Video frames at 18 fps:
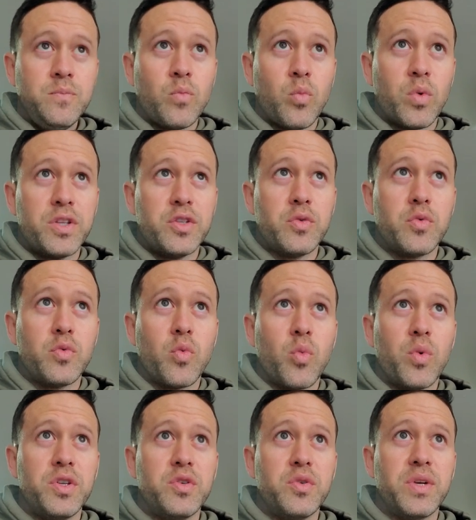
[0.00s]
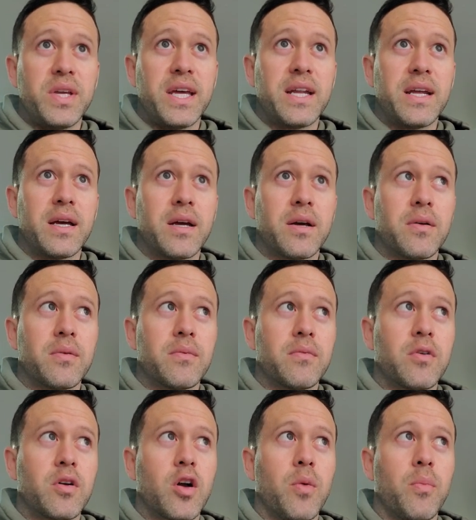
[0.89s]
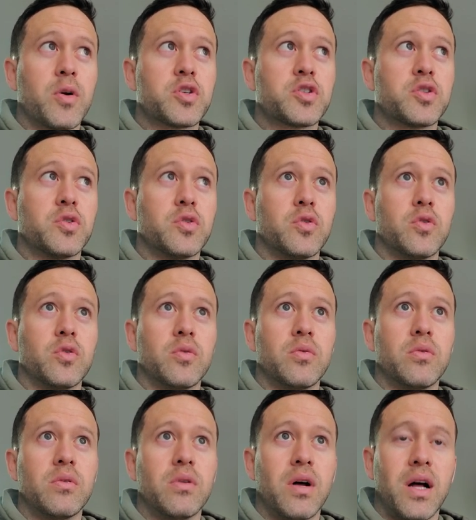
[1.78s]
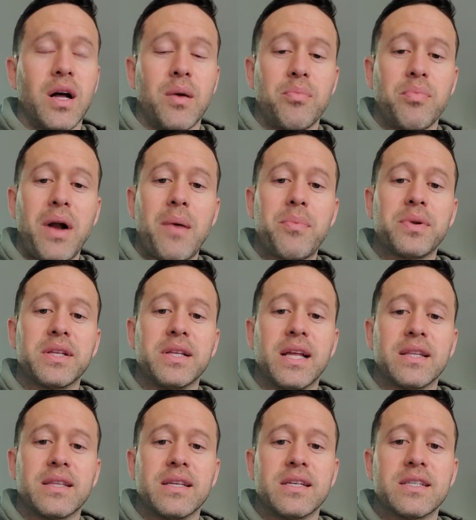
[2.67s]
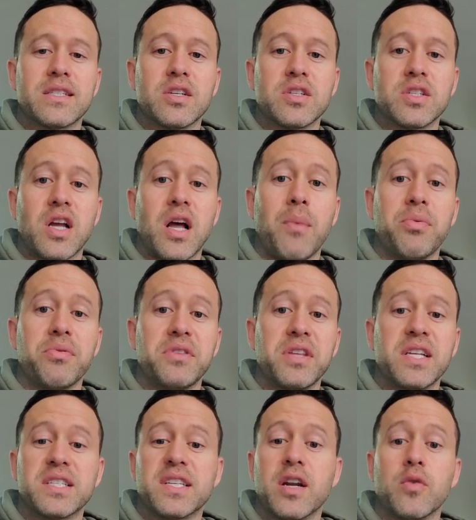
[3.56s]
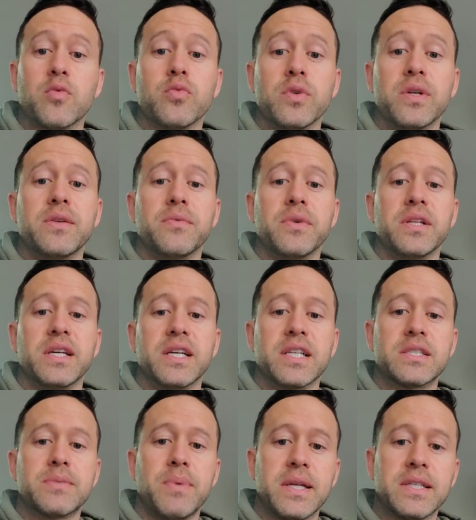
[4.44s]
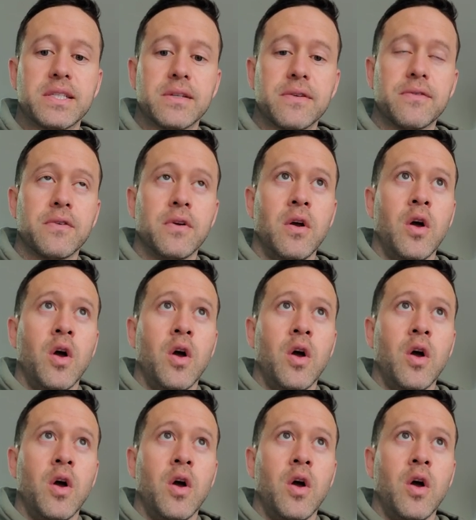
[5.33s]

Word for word: when you when you get a commercial uh, property like this, there's a couple things that are really, really expensive.